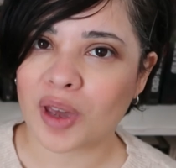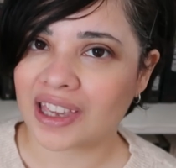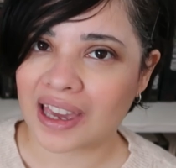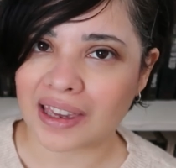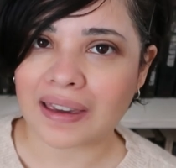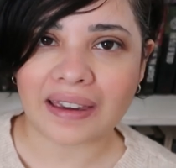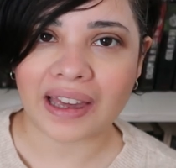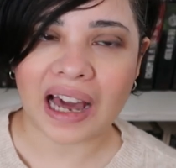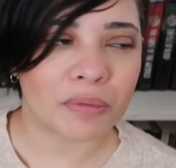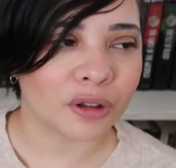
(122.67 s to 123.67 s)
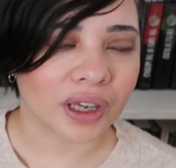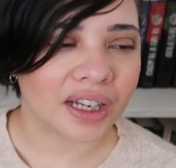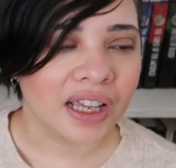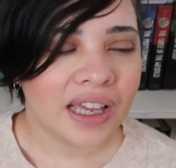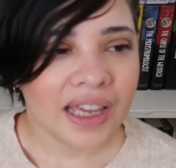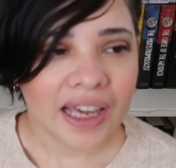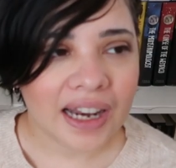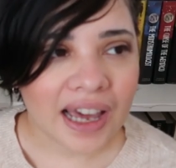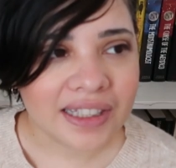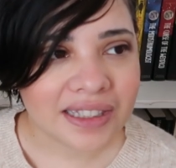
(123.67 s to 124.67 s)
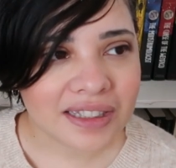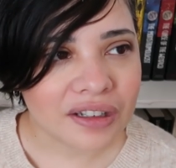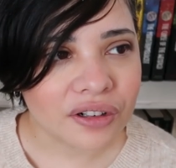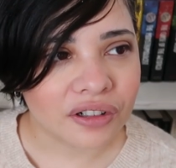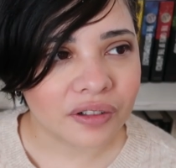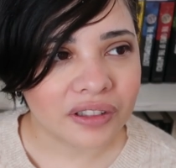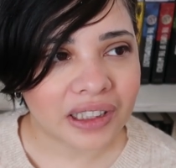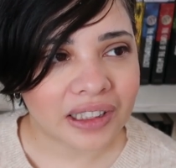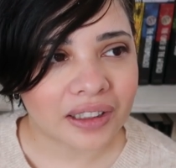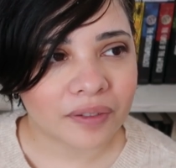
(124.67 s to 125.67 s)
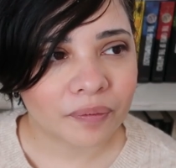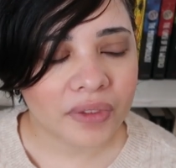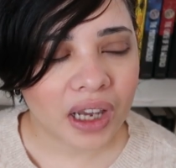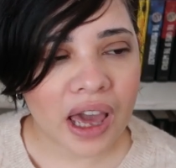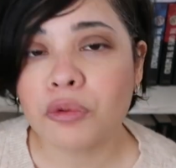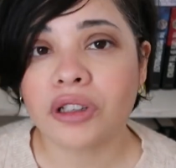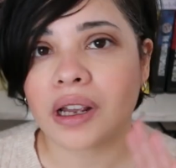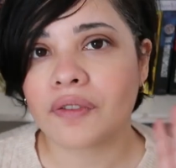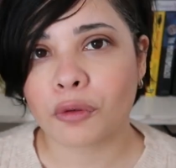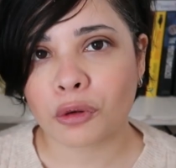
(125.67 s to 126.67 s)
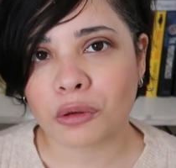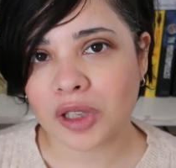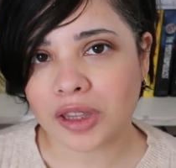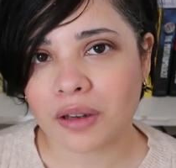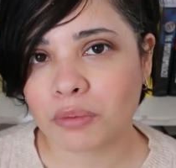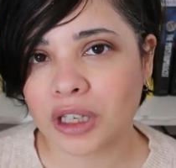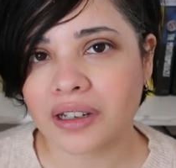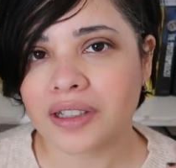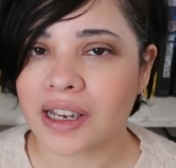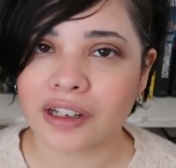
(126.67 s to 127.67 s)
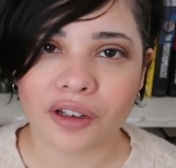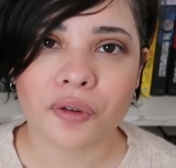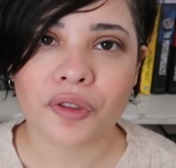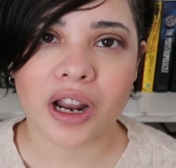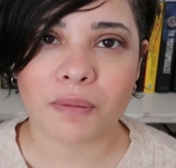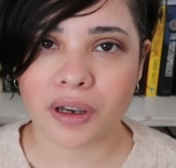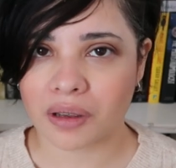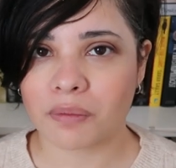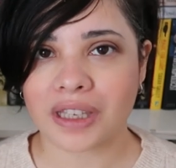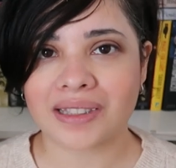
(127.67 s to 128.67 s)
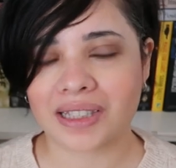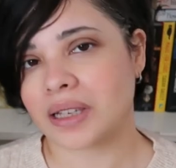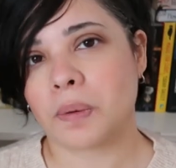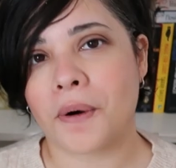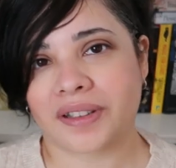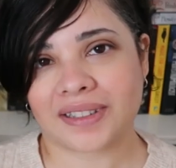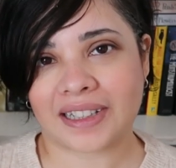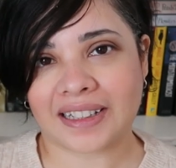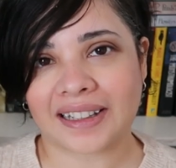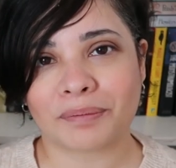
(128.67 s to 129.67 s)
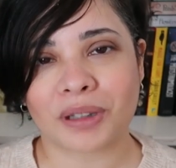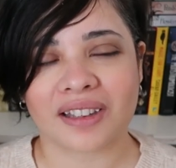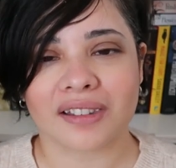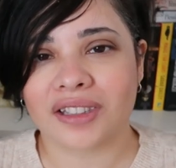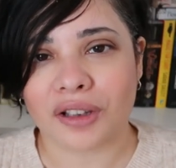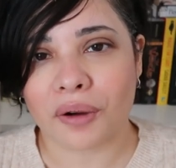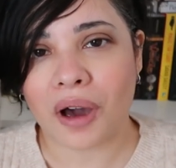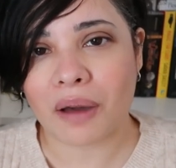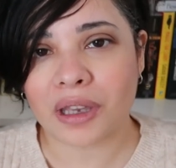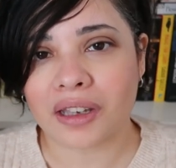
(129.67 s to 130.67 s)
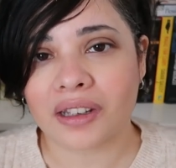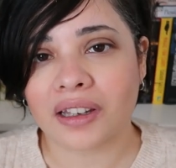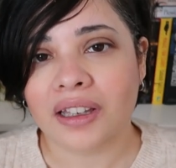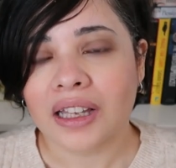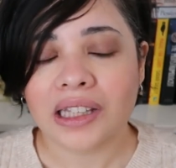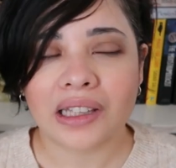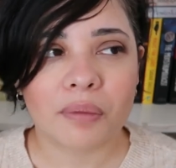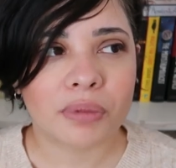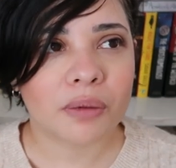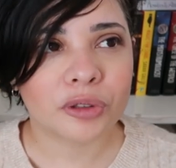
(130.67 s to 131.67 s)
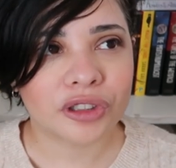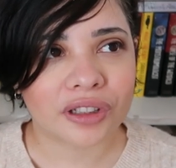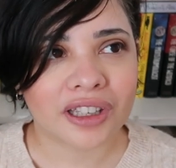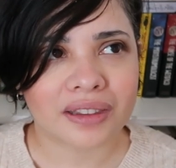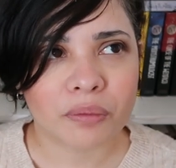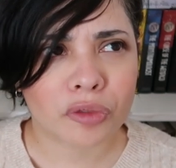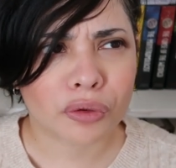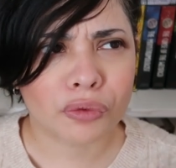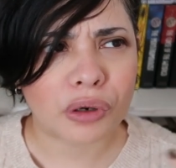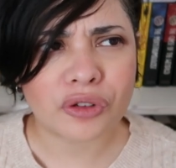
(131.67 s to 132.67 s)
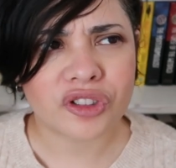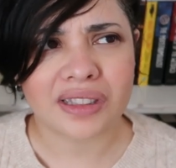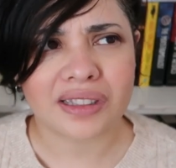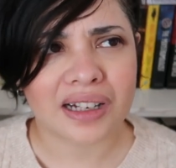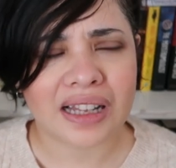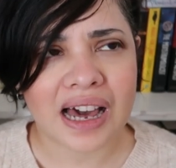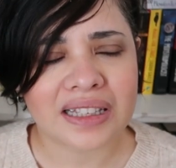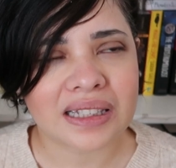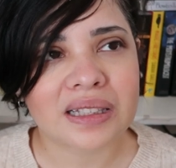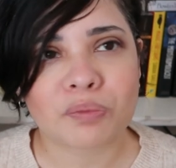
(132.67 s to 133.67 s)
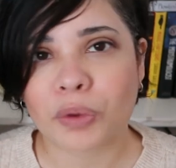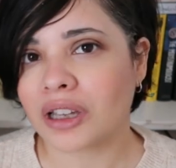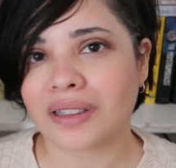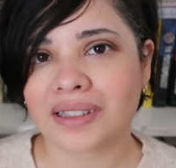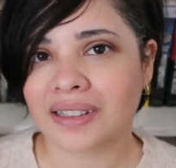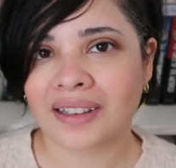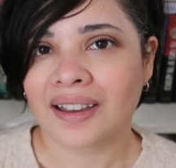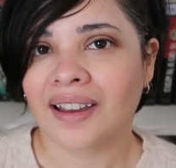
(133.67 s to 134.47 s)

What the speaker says: by K.A. Applegate. And I still, like, I would never reread them because I know that I'm gonna be disappointed because, you know, I'm gonna not be able to look at them through rose-tinted glasses, but